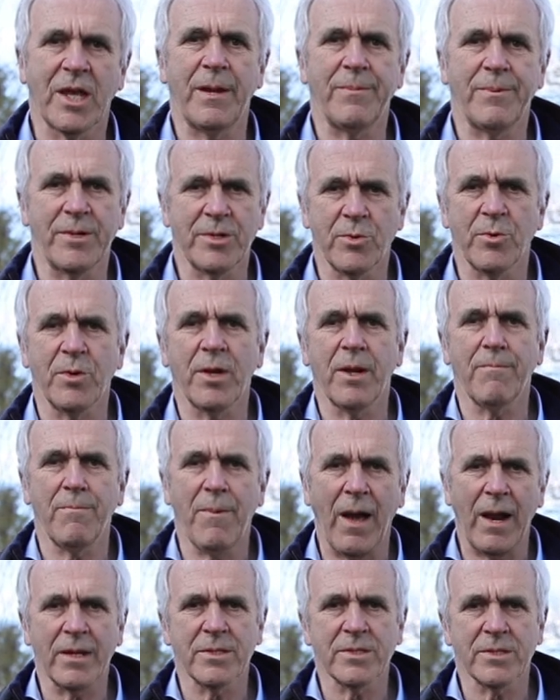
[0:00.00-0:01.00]
keep it all in
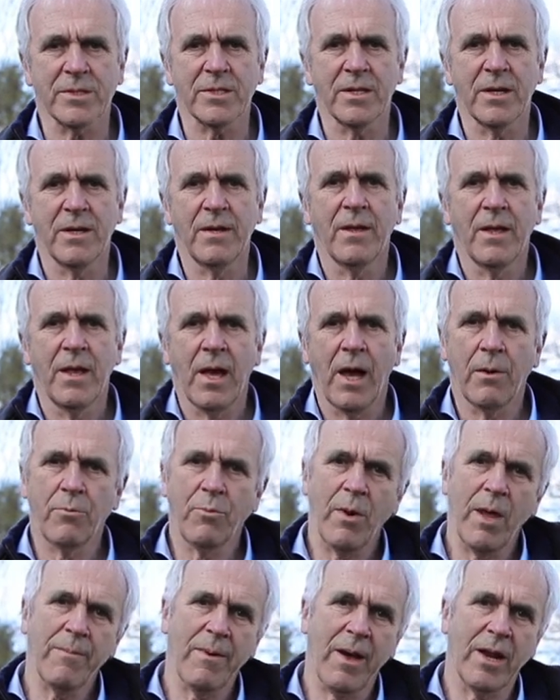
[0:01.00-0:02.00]
balance. And
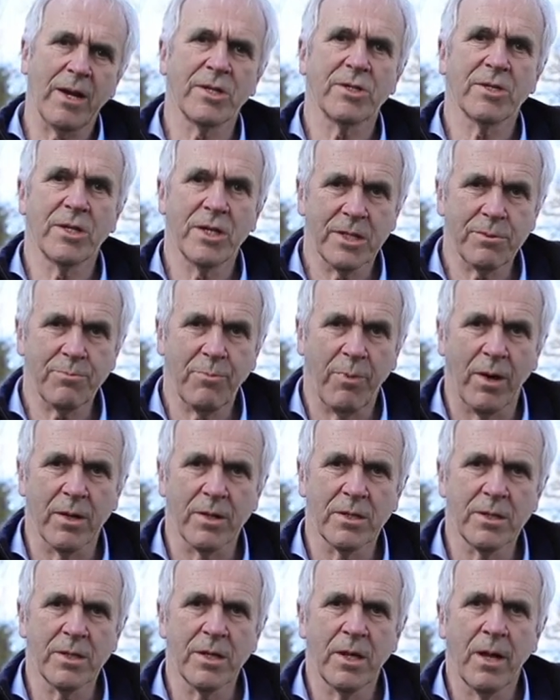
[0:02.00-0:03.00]
we manage this
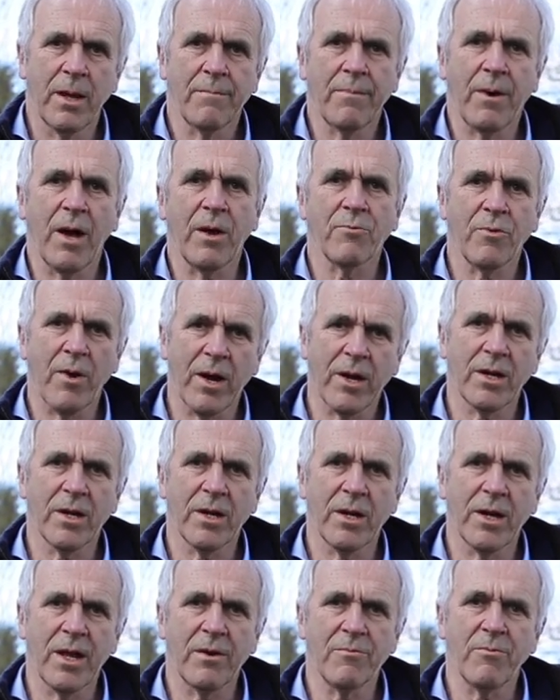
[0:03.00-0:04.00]
pond by
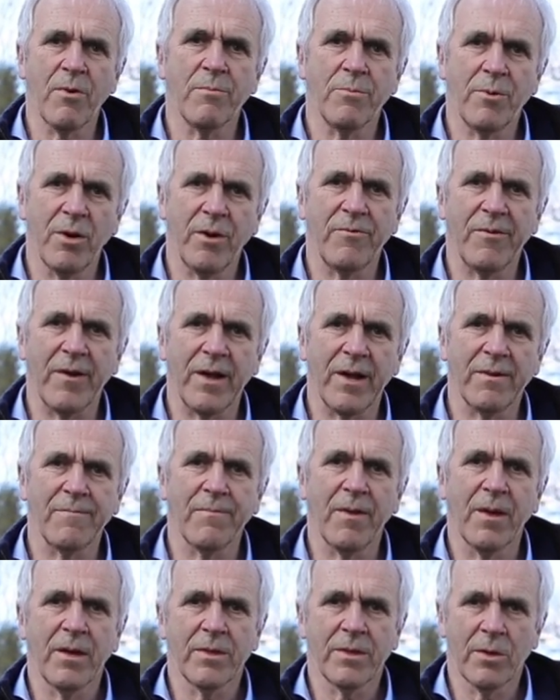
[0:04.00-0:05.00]
regularly removing
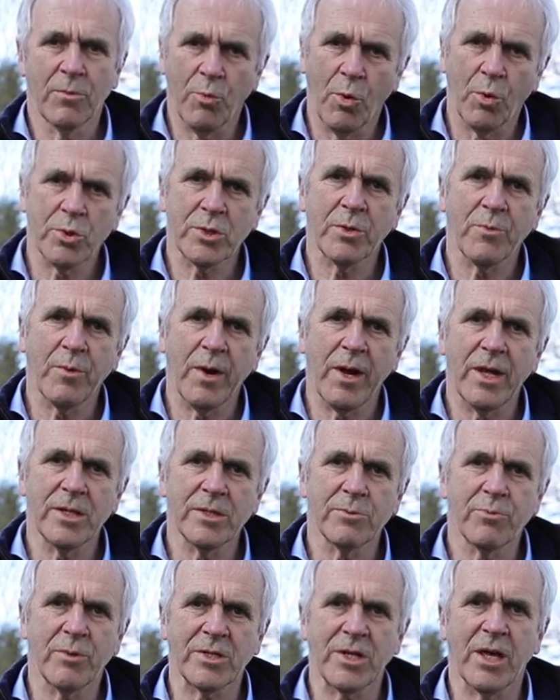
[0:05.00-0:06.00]
the water
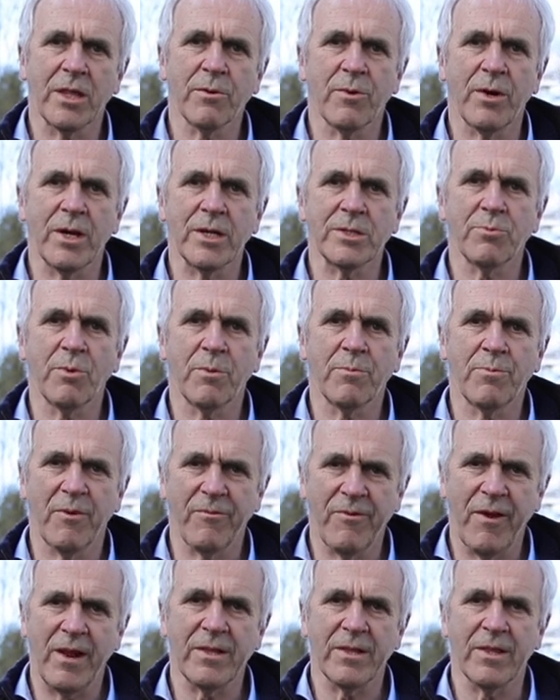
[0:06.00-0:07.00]
weeds, which otherwise would
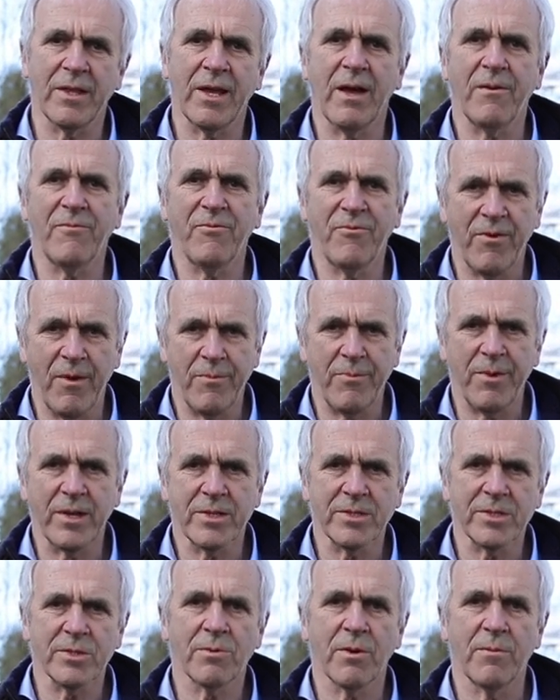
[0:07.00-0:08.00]
prevent the
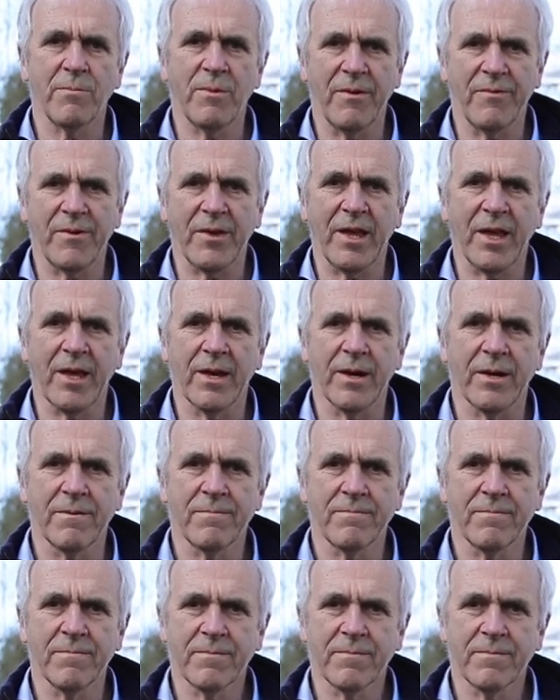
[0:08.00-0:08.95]
amphibians from living here.